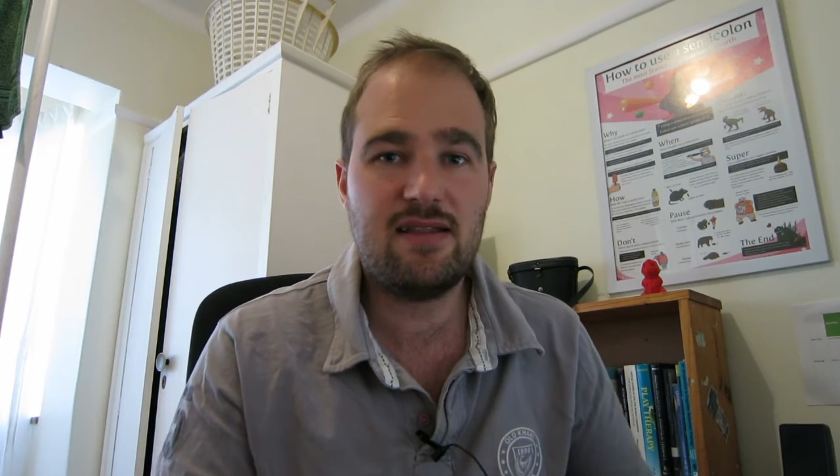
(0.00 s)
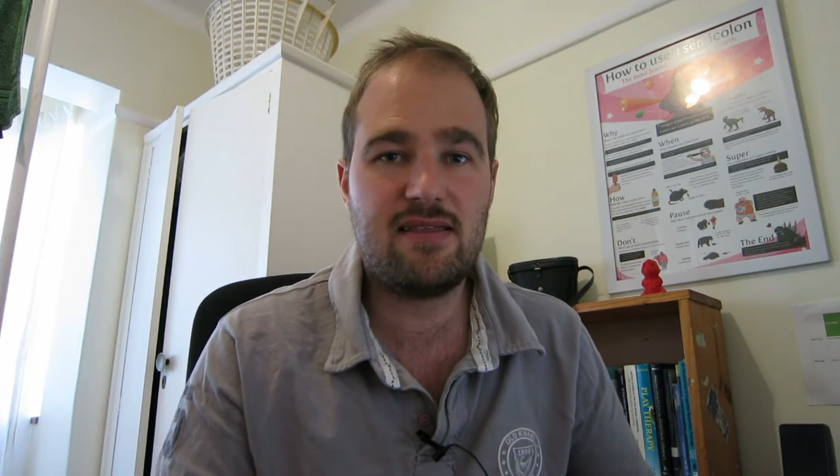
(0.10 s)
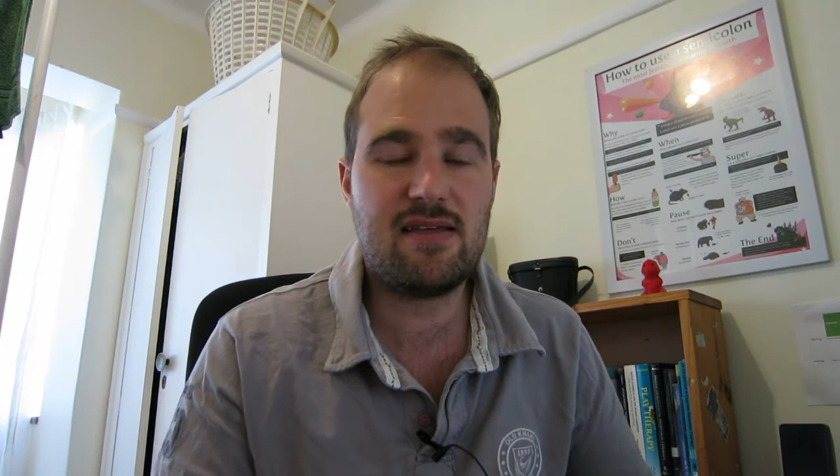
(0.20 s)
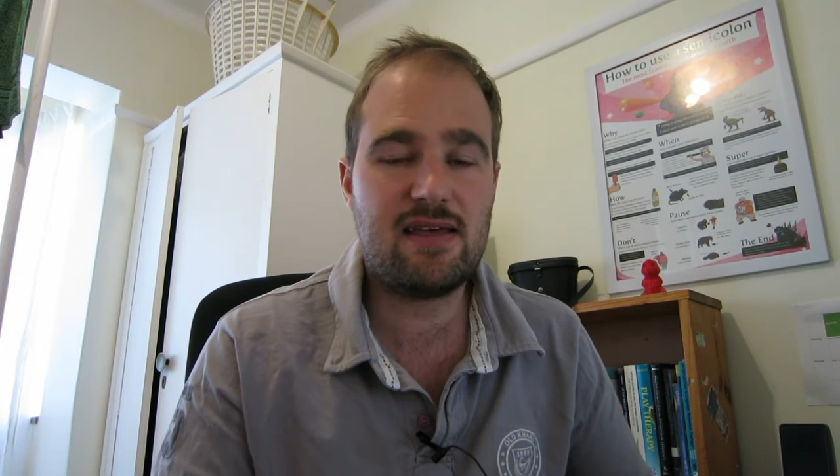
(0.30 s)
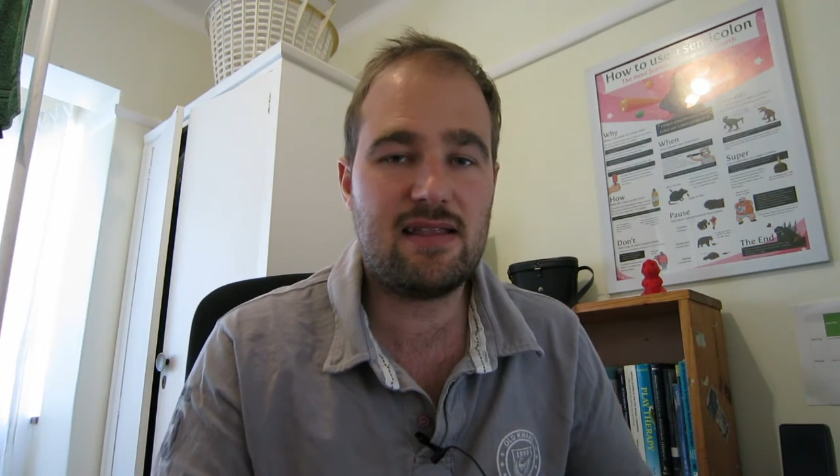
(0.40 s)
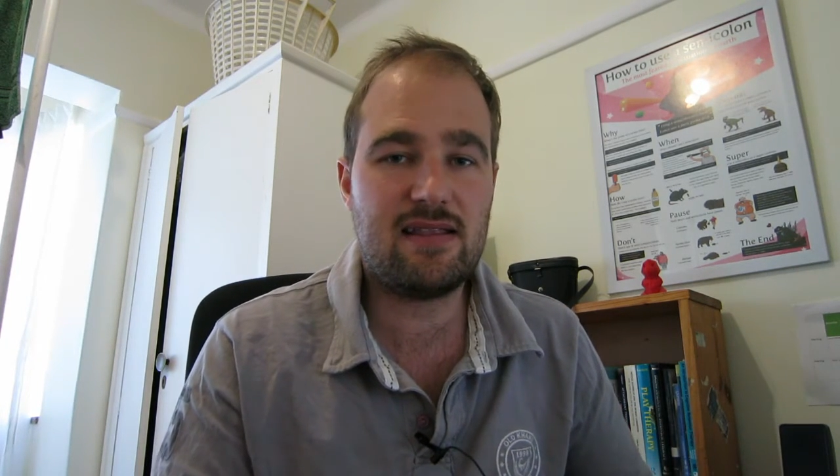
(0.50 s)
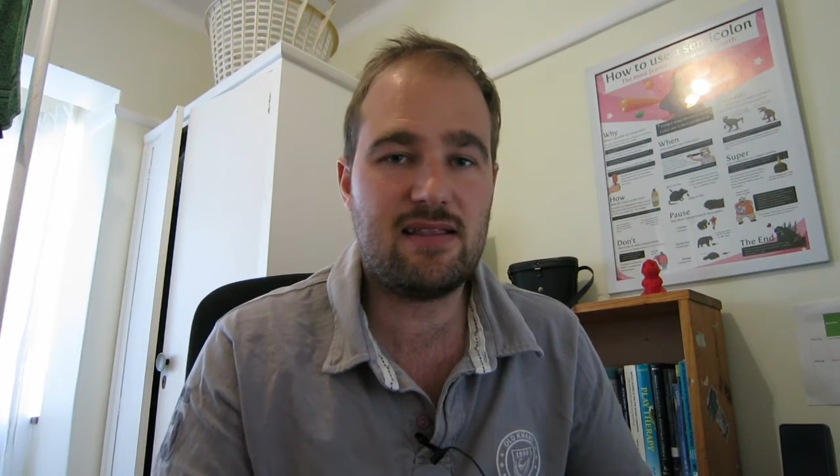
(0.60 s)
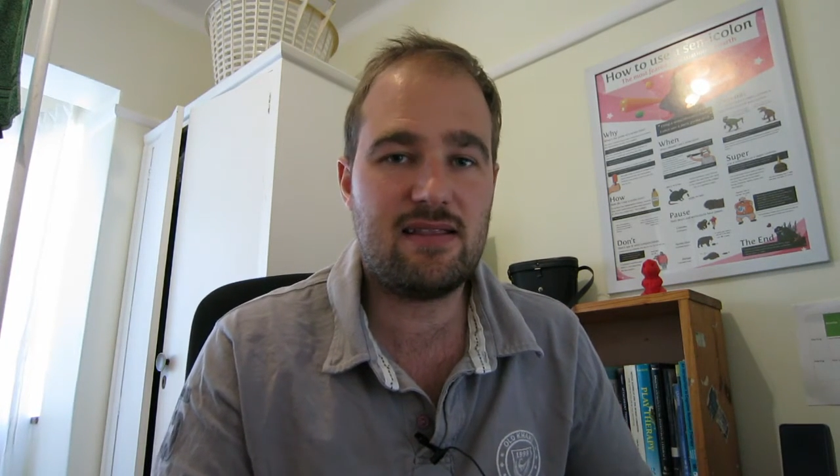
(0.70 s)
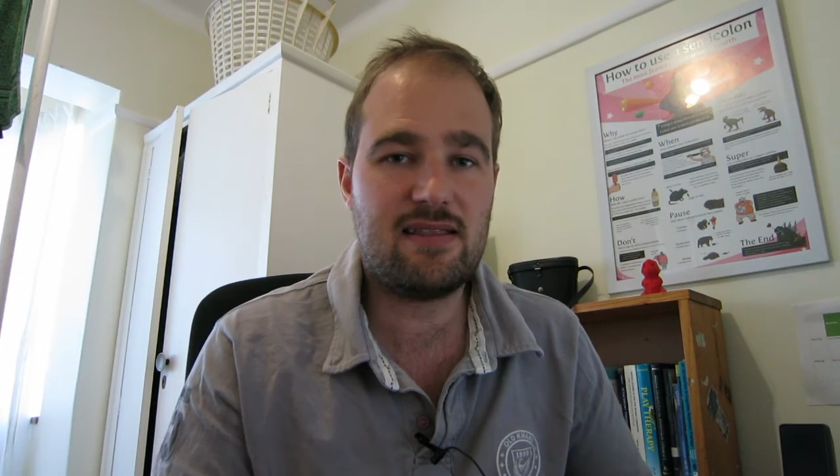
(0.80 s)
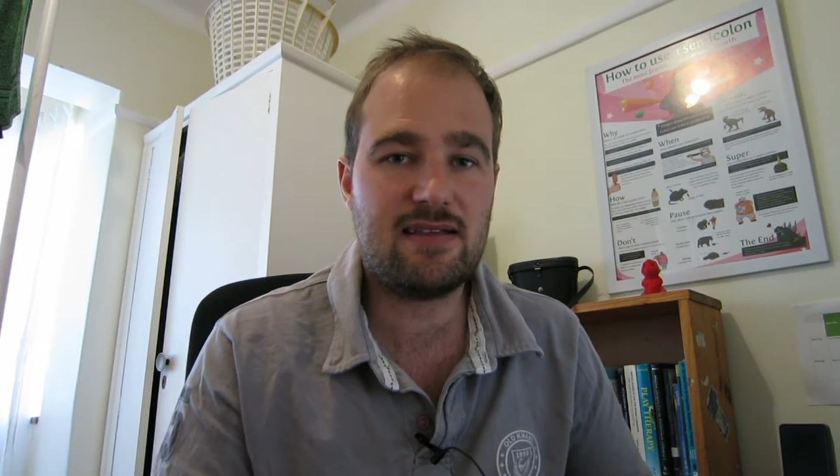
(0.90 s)

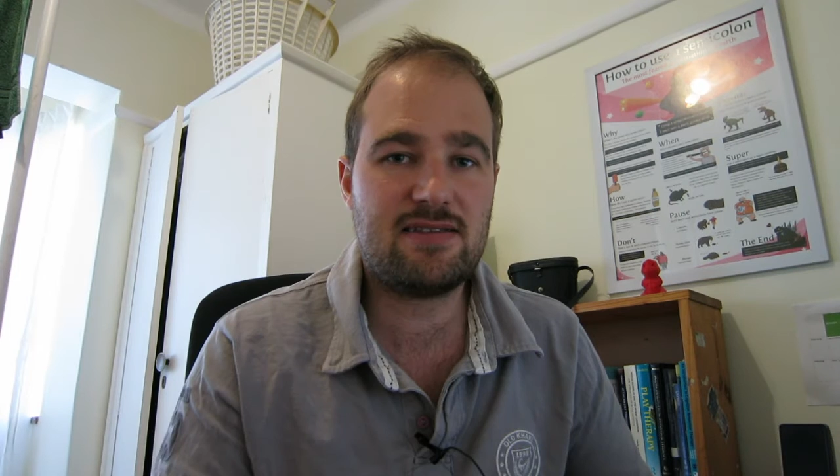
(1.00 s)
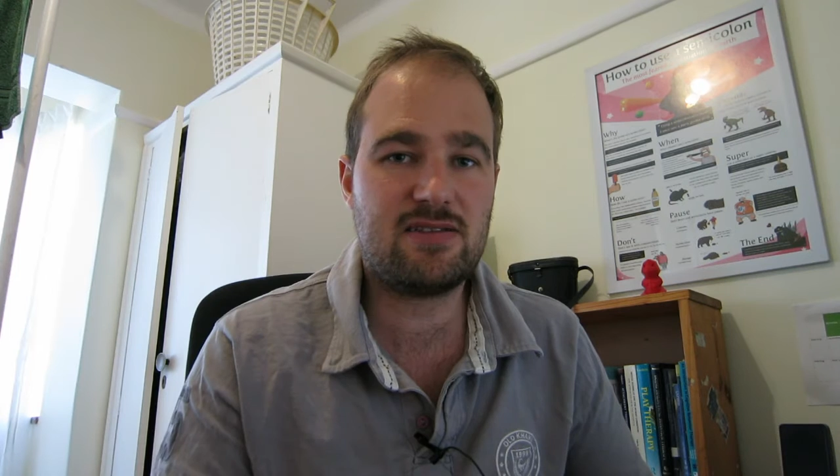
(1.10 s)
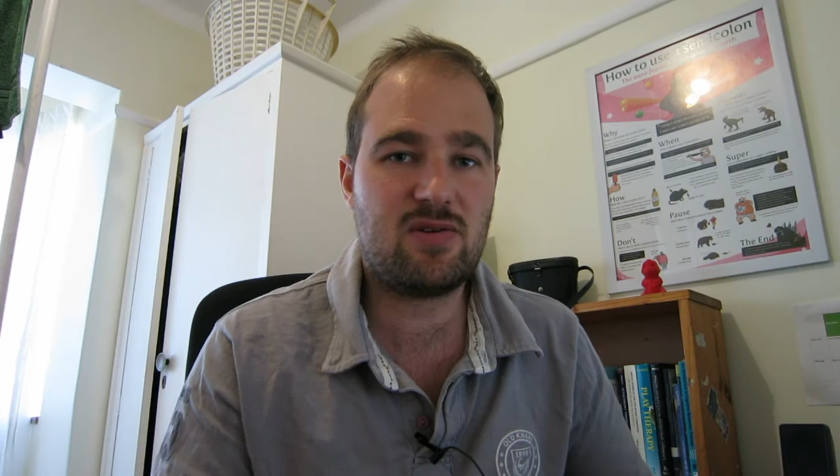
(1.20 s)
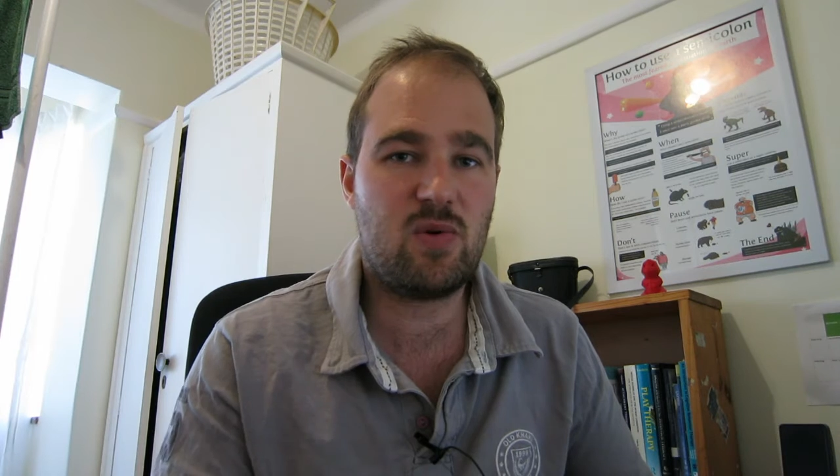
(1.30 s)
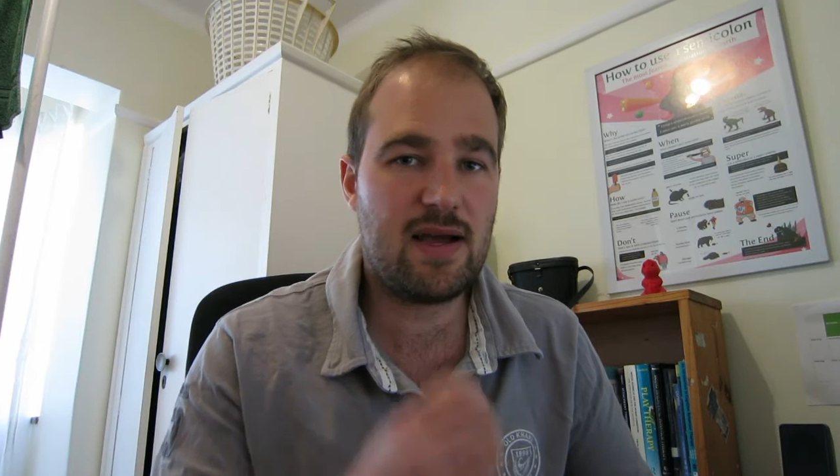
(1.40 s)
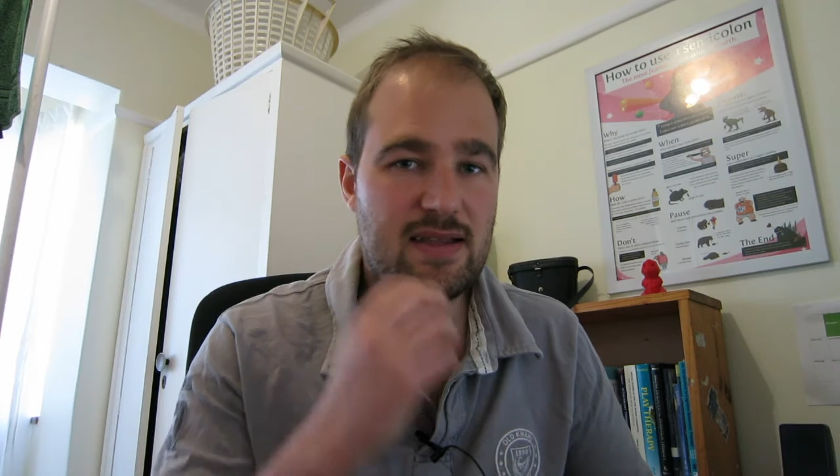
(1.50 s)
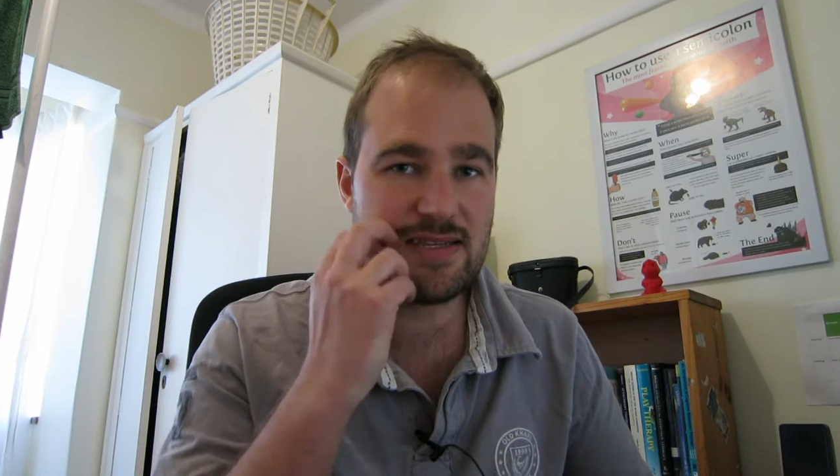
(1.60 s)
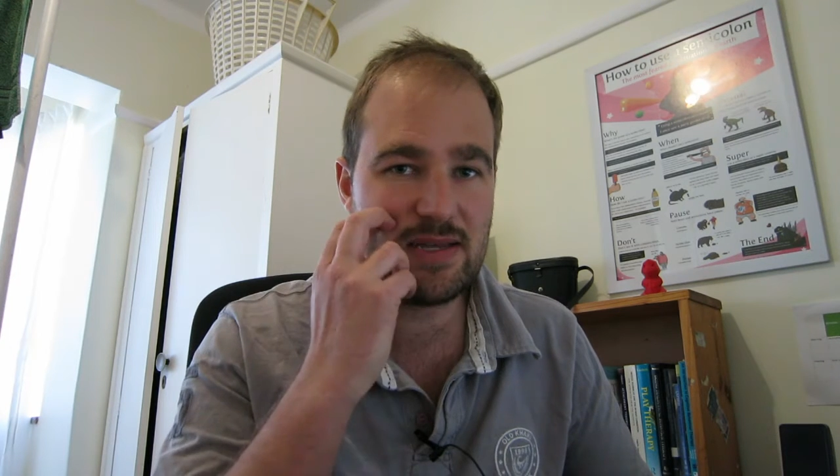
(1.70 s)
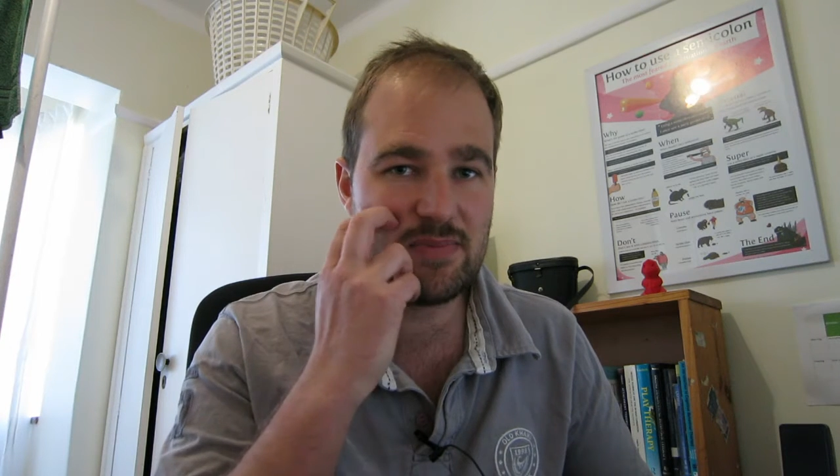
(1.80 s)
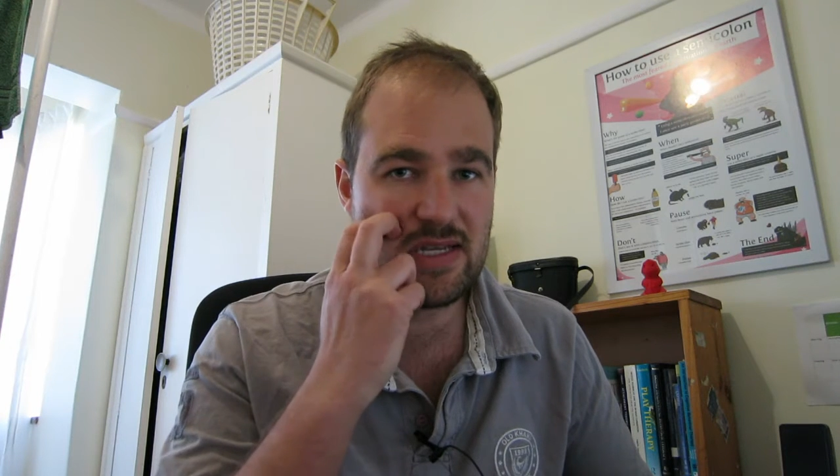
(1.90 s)
then that's quite a
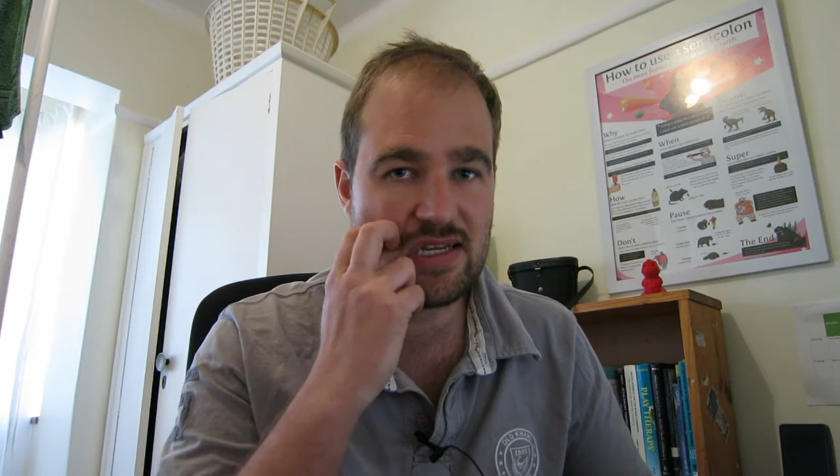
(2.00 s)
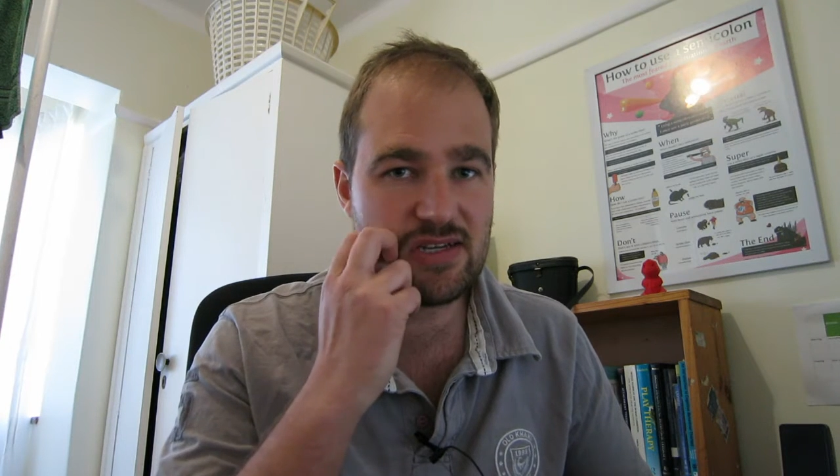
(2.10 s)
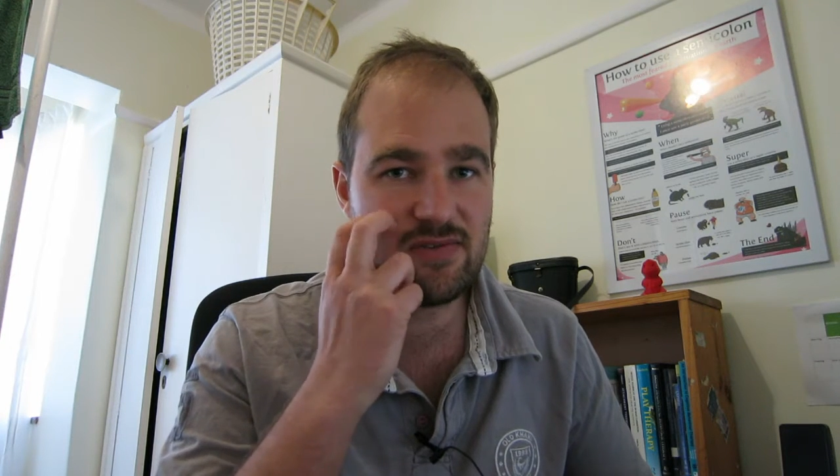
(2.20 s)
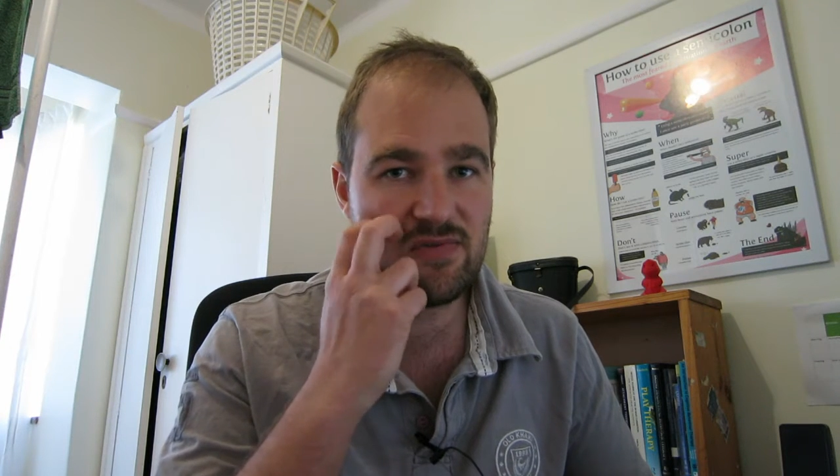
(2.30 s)
temptation